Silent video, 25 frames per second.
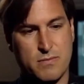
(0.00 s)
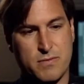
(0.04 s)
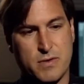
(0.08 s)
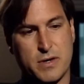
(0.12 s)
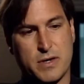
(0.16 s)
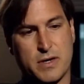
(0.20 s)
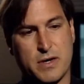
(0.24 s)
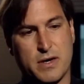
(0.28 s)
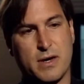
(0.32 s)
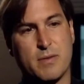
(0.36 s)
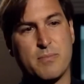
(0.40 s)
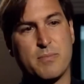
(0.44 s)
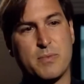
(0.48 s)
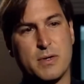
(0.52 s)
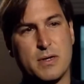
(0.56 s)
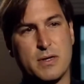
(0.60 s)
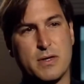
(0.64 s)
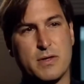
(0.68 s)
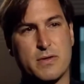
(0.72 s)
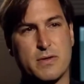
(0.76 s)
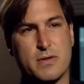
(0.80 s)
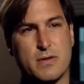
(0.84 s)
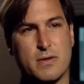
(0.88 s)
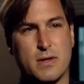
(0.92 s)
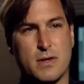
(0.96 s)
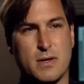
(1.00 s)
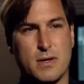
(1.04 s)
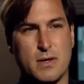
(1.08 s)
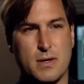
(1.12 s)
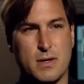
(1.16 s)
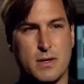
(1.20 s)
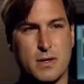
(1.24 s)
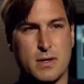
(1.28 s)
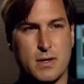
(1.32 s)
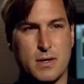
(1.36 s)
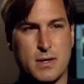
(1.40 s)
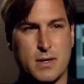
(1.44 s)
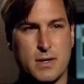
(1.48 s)
of our companies
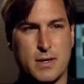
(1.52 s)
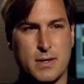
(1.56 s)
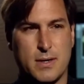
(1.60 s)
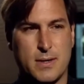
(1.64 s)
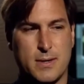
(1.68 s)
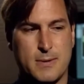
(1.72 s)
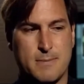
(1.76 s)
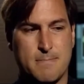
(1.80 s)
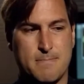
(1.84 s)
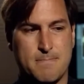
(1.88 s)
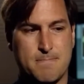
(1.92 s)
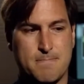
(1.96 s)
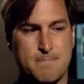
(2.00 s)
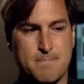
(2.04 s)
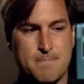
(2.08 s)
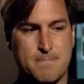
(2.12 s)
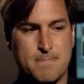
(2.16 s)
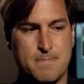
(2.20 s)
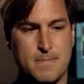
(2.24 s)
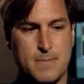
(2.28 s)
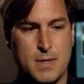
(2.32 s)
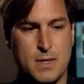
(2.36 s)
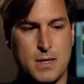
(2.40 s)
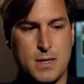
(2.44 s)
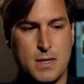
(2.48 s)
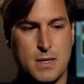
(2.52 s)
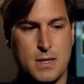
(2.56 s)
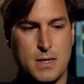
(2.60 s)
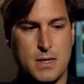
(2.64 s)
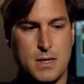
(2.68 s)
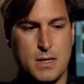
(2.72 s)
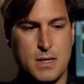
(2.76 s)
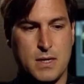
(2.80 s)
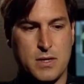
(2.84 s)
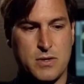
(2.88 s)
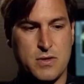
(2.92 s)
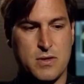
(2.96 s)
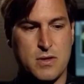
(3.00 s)
um,
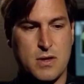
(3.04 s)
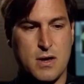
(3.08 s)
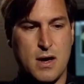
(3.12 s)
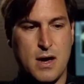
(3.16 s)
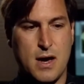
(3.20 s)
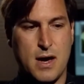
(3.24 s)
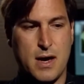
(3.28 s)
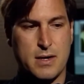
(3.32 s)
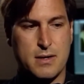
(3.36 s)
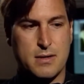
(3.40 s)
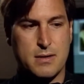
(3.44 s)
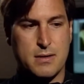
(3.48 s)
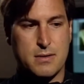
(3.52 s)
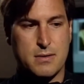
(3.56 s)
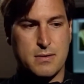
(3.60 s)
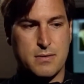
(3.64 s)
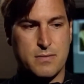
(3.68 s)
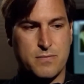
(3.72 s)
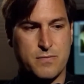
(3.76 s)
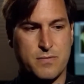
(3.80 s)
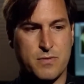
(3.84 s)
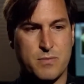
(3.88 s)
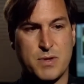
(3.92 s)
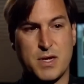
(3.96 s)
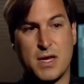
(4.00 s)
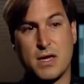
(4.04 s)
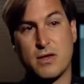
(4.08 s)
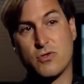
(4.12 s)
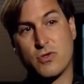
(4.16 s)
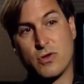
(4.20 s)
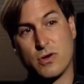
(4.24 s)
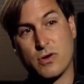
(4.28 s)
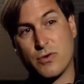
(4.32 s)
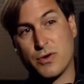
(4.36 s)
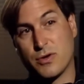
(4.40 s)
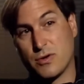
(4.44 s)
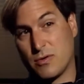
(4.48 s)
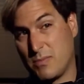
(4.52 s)
is not from an
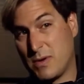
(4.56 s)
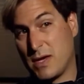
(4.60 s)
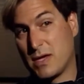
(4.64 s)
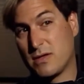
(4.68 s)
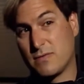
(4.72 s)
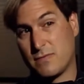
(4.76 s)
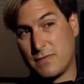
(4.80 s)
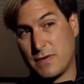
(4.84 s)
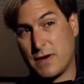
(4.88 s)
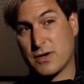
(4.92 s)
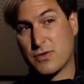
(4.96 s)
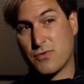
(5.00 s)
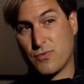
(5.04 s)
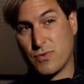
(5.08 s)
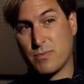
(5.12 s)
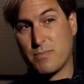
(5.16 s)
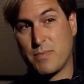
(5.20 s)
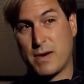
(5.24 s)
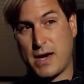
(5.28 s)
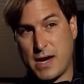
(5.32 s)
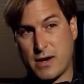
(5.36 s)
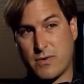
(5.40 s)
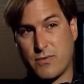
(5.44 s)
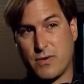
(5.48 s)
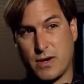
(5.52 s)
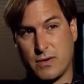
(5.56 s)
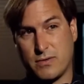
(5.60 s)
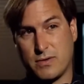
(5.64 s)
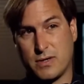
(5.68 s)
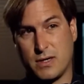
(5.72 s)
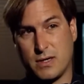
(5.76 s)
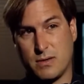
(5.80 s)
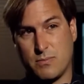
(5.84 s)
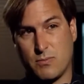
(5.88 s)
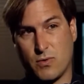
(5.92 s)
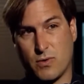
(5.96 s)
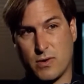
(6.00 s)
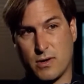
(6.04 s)
engineering or manufacturing background
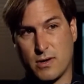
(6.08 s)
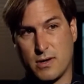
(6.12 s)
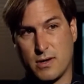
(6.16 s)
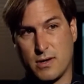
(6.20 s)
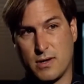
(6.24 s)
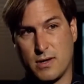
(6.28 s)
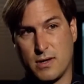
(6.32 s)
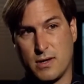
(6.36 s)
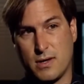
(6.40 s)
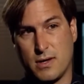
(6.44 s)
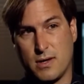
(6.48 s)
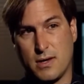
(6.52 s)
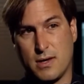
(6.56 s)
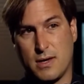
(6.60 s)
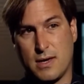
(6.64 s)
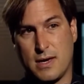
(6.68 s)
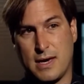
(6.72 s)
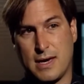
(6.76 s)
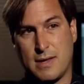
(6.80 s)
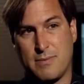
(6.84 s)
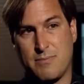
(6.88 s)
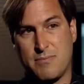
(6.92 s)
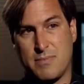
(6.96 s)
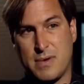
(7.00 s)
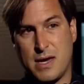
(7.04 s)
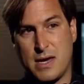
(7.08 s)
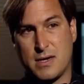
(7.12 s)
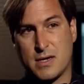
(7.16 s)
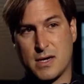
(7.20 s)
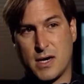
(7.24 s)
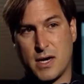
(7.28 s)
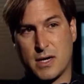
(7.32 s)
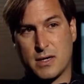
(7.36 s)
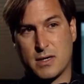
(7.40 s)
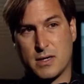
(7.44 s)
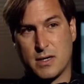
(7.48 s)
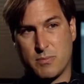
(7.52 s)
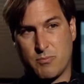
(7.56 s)
anymore and may
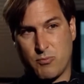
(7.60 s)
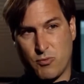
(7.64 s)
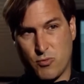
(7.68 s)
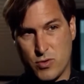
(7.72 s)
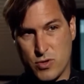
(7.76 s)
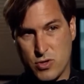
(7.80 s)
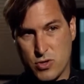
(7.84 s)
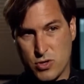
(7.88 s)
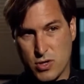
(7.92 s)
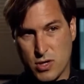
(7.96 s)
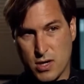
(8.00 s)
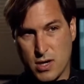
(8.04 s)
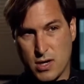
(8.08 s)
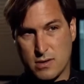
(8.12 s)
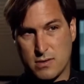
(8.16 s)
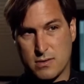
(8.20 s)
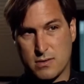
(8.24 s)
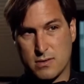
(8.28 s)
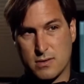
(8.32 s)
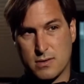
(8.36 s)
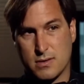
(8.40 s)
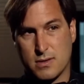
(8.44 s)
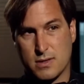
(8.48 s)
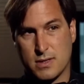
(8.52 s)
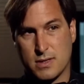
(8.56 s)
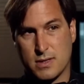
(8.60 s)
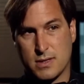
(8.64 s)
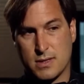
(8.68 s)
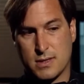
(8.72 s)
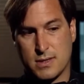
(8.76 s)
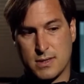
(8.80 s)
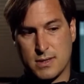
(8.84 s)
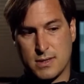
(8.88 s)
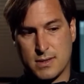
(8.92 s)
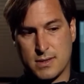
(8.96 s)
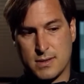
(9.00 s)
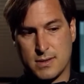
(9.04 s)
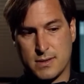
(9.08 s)
not appreciate
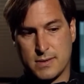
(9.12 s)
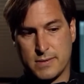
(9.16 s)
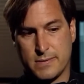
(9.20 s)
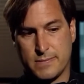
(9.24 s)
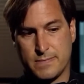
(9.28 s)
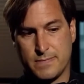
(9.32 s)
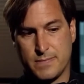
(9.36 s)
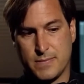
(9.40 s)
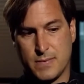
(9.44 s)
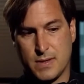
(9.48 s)
uh,